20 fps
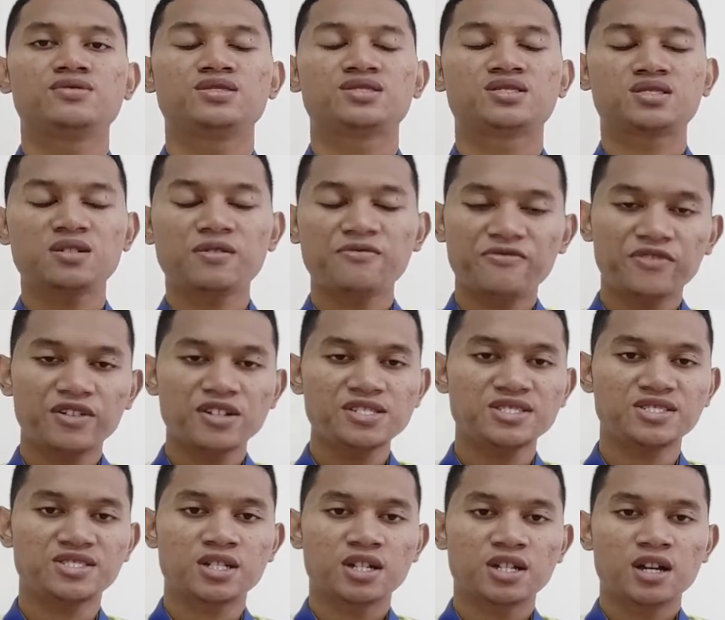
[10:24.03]

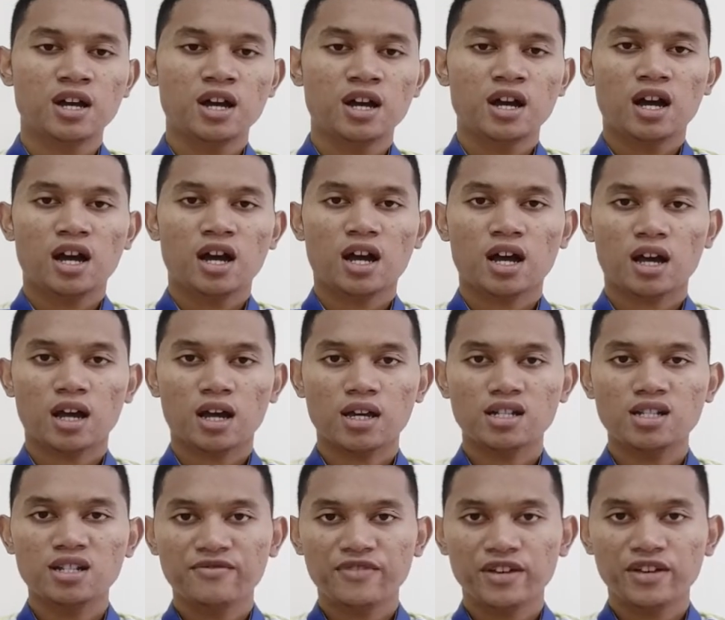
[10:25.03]
surface
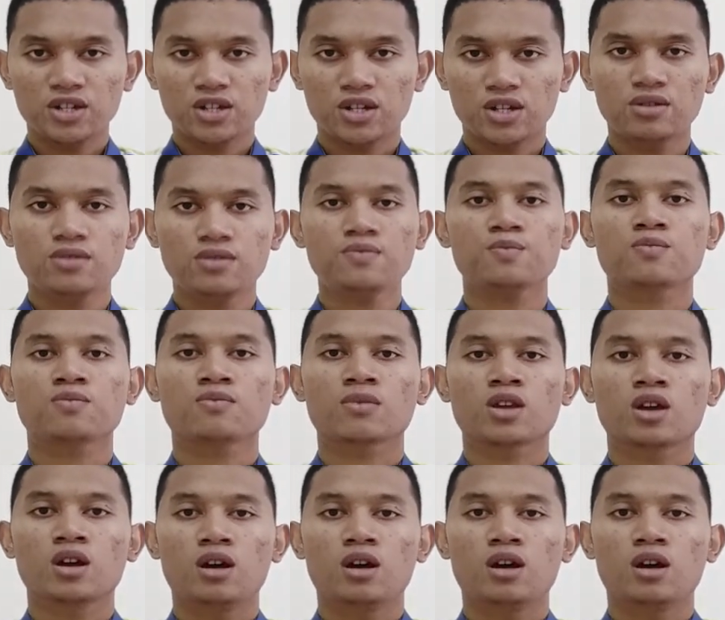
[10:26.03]
elevation